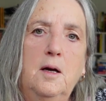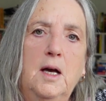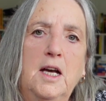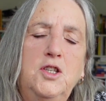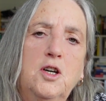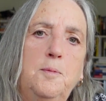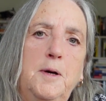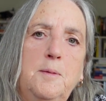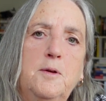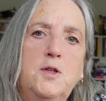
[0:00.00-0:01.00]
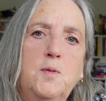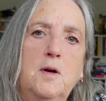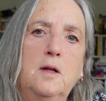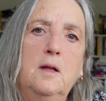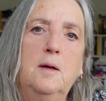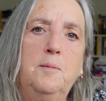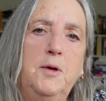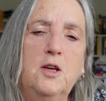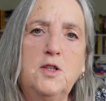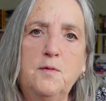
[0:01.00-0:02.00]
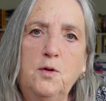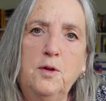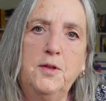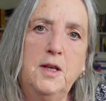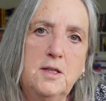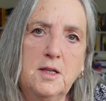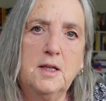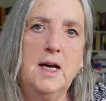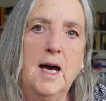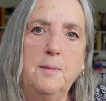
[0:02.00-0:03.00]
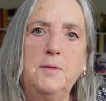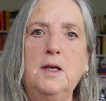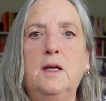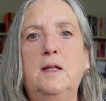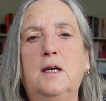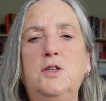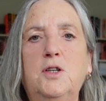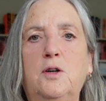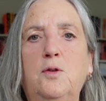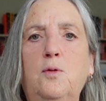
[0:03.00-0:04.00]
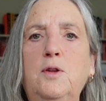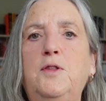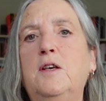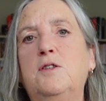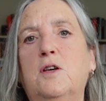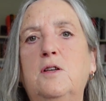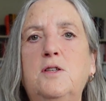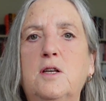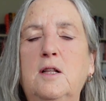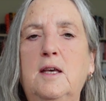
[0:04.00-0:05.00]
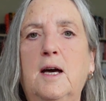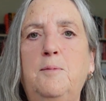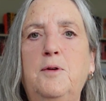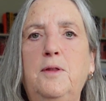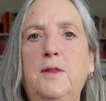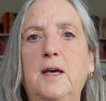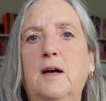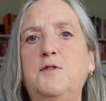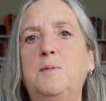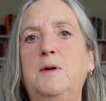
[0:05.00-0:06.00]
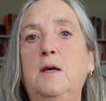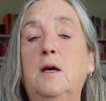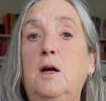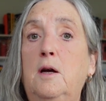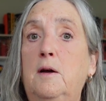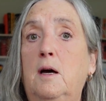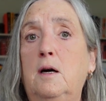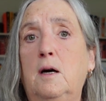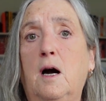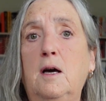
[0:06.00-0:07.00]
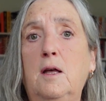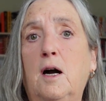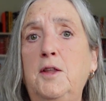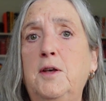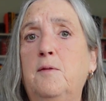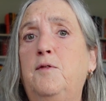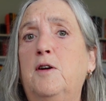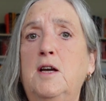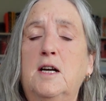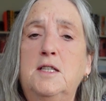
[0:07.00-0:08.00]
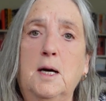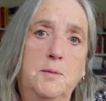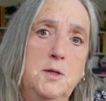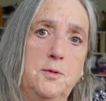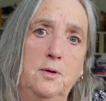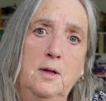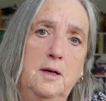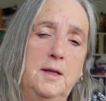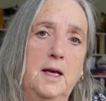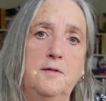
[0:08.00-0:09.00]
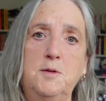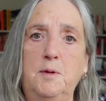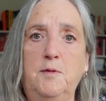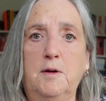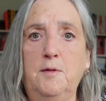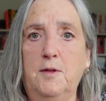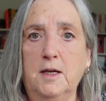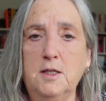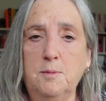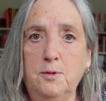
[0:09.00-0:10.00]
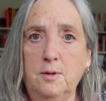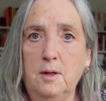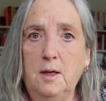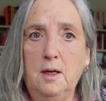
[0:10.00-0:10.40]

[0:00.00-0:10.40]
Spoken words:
HR people as well, because of all the things that are happening in HR and all the things that can suddenly happen, they have to be, I think, very adaptable, and they have to be very flexible.